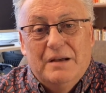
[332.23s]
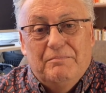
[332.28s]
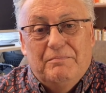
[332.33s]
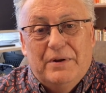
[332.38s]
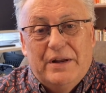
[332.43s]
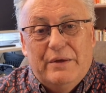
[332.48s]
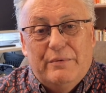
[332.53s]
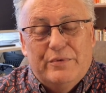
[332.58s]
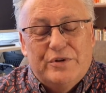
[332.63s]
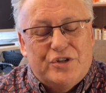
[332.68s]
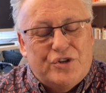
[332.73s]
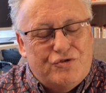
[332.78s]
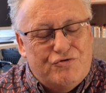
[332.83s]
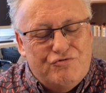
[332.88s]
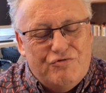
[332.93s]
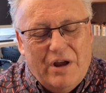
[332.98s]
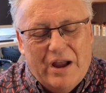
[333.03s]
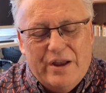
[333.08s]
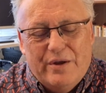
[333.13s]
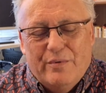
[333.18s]
But it was
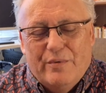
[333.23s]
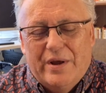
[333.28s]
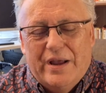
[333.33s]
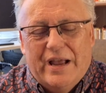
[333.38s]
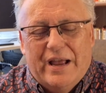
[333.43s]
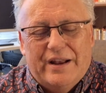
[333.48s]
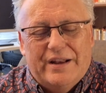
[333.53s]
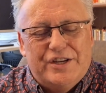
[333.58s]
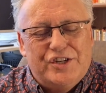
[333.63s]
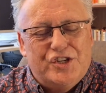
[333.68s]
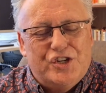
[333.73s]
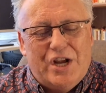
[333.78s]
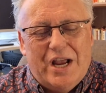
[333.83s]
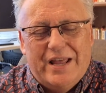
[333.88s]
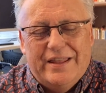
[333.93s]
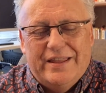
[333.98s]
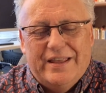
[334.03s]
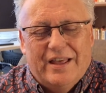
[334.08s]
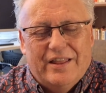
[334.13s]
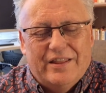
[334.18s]
great. We had a
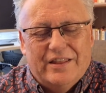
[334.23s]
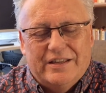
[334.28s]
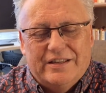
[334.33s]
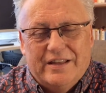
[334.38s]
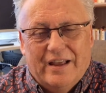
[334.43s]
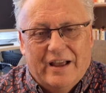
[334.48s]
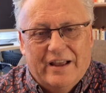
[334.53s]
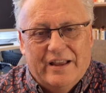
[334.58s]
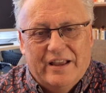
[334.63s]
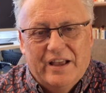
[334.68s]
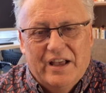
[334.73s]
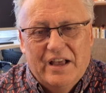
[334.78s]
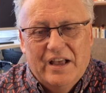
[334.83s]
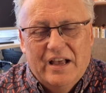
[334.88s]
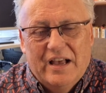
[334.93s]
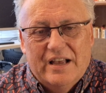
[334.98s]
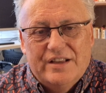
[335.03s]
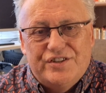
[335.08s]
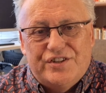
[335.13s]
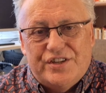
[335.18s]
chat the other day,
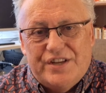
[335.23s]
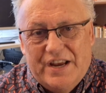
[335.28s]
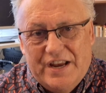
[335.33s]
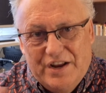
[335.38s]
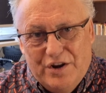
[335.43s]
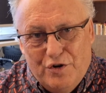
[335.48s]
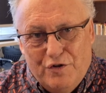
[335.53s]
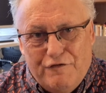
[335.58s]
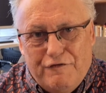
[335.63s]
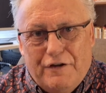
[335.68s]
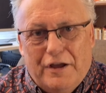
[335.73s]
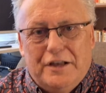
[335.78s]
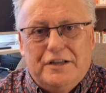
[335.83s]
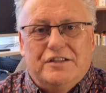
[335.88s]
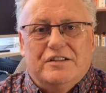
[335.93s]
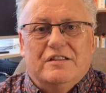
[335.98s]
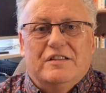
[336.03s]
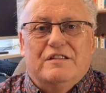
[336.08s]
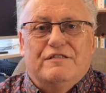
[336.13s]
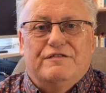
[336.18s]
and seeing her
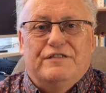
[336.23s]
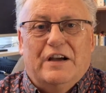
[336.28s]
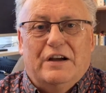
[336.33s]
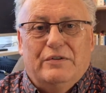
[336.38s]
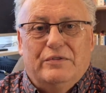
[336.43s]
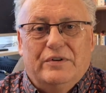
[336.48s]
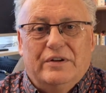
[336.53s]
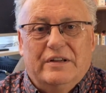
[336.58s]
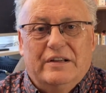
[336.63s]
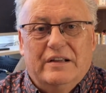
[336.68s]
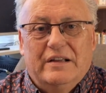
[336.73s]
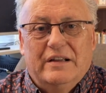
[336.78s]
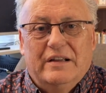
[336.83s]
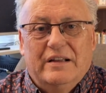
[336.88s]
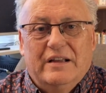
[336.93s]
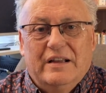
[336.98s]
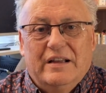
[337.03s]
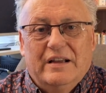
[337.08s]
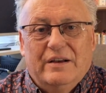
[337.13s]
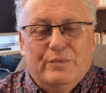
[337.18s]
face on the phone
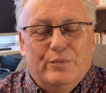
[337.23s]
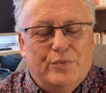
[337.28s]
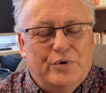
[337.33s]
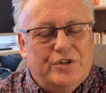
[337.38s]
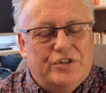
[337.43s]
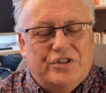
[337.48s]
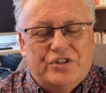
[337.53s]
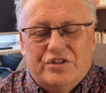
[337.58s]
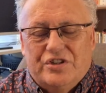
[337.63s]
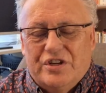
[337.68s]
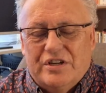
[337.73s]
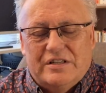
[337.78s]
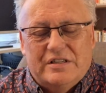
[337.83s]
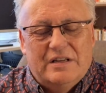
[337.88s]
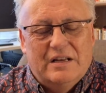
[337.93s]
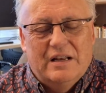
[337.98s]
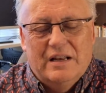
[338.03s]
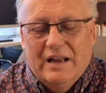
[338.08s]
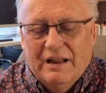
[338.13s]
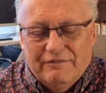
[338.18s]
was
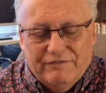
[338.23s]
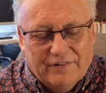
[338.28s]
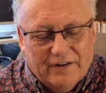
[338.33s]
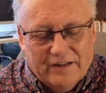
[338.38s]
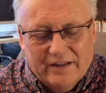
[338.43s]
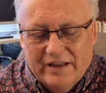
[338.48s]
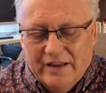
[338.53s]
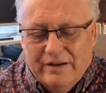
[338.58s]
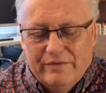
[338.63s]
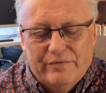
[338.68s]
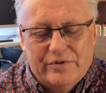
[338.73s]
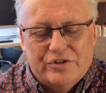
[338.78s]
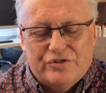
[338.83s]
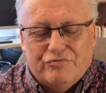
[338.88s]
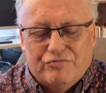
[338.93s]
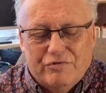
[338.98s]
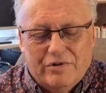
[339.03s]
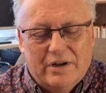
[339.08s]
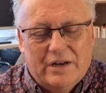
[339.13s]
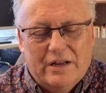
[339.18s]
just lovely. It
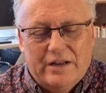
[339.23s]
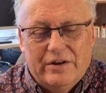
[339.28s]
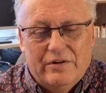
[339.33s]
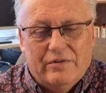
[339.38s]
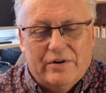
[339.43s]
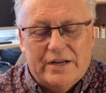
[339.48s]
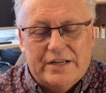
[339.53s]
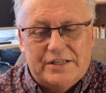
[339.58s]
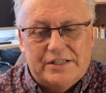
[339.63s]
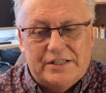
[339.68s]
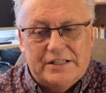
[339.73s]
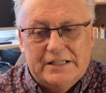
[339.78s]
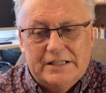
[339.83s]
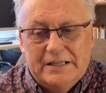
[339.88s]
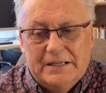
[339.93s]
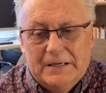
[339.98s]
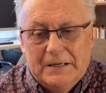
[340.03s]
was really nice.